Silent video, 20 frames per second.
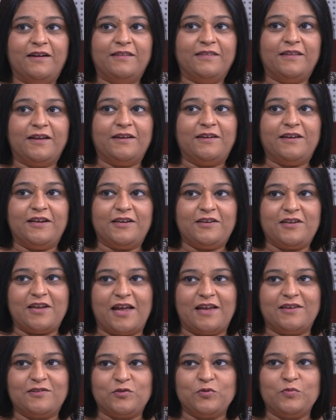that it
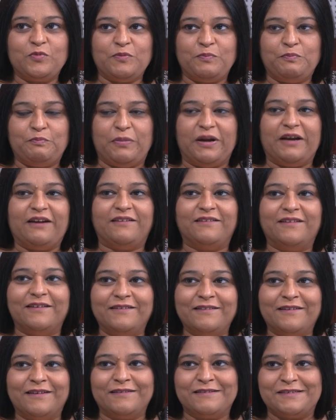has to be better than the